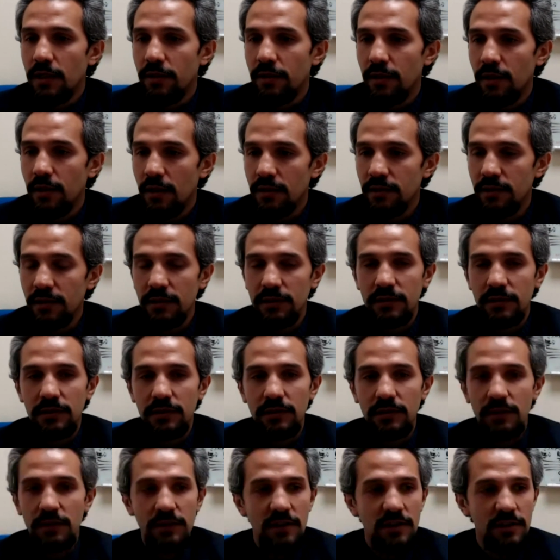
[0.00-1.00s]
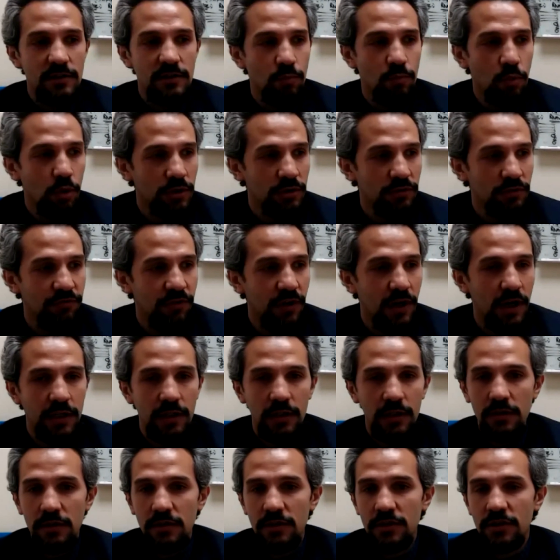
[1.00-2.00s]
the Huntington disease
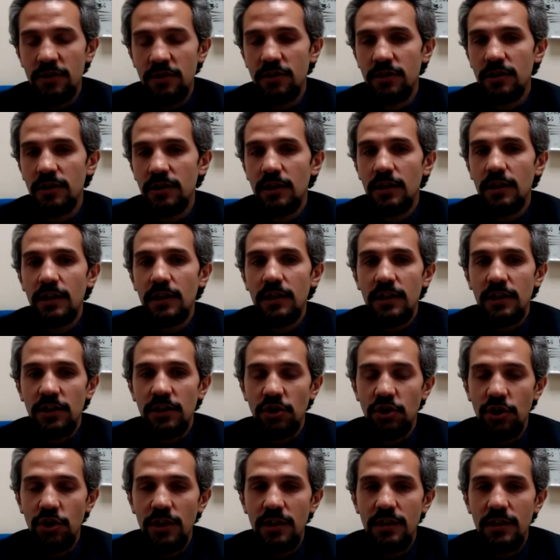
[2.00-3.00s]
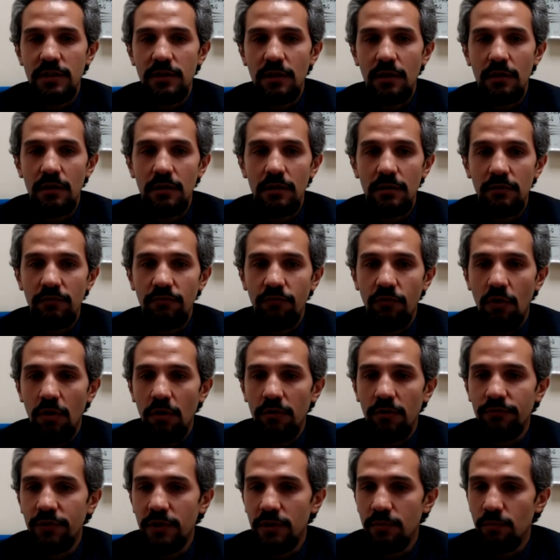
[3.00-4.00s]
modifiers, genes that are
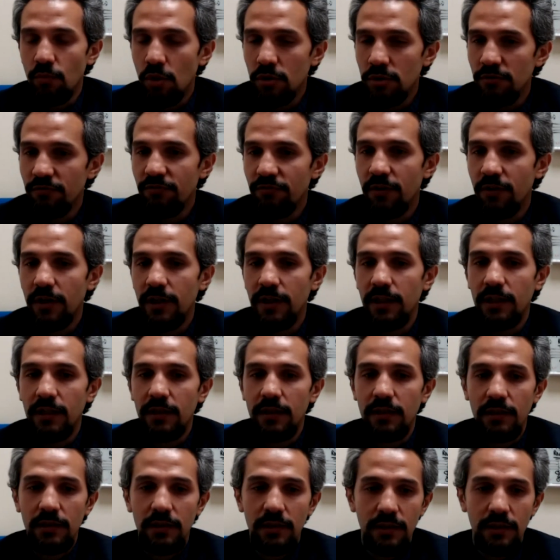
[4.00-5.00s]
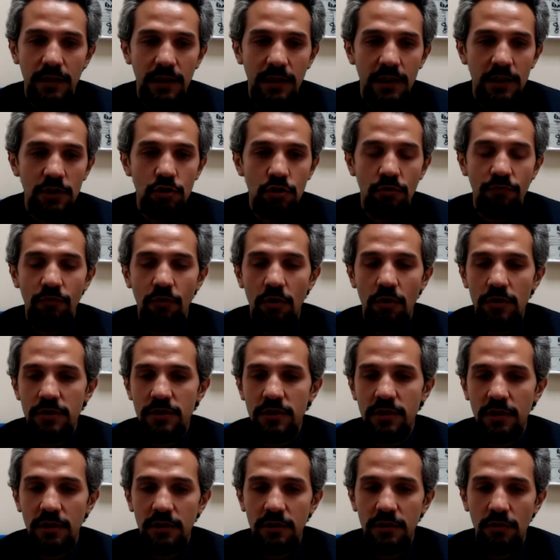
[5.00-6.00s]
involved in modifying the age of
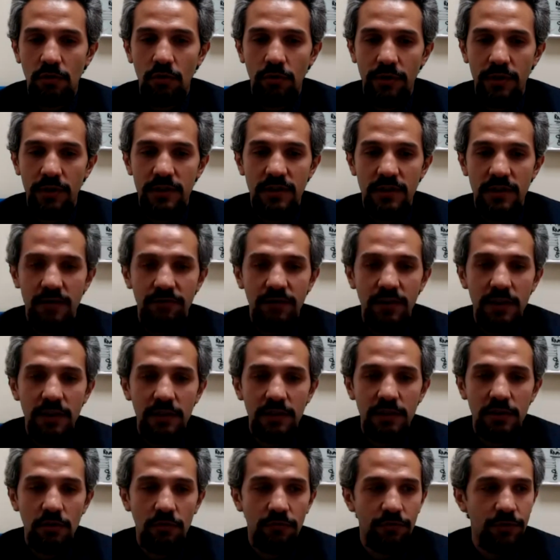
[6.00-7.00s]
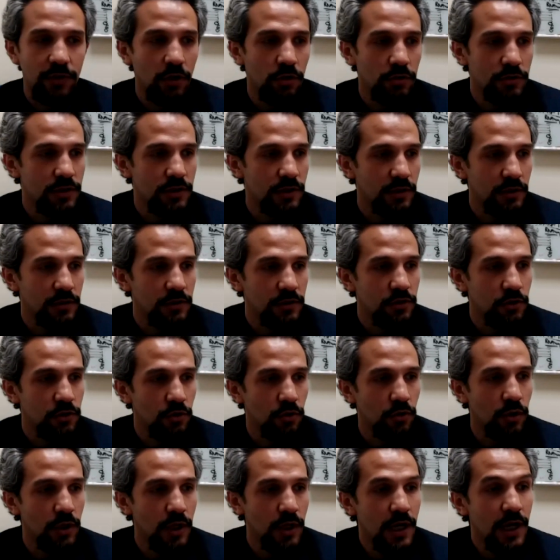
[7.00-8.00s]
onset or the severity of the onset.
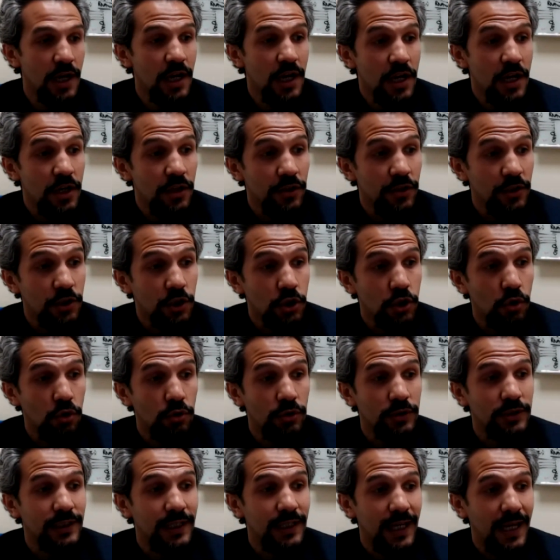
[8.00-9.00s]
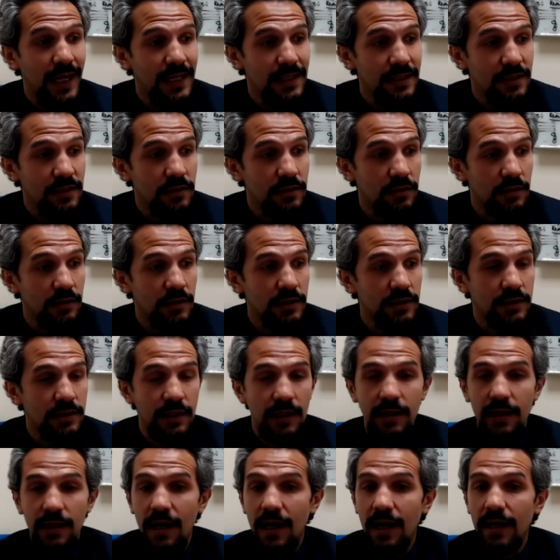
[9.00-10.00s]
So the short answer is
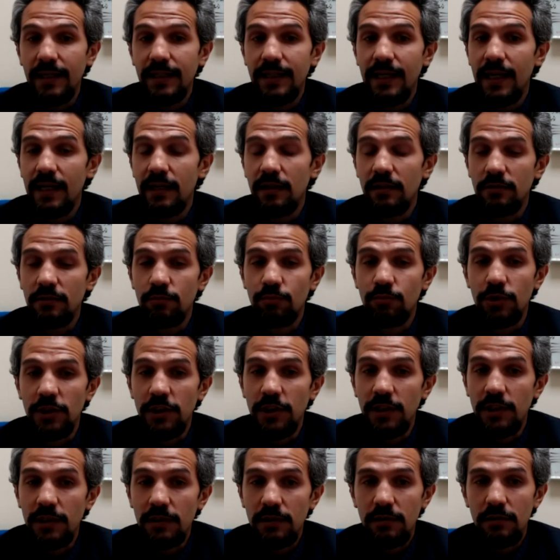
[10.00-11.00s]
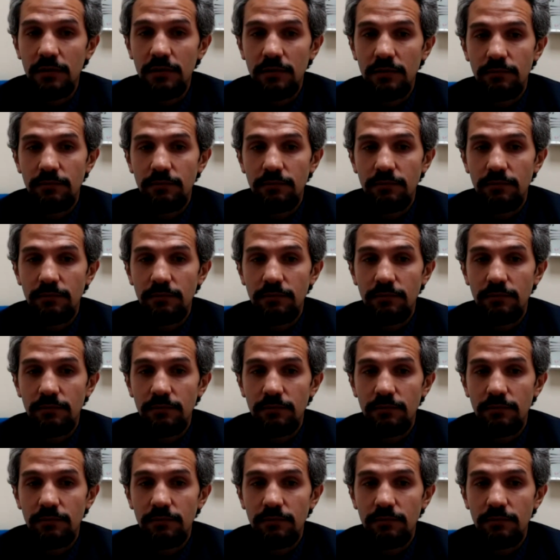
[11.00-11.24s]
that I cannot predict.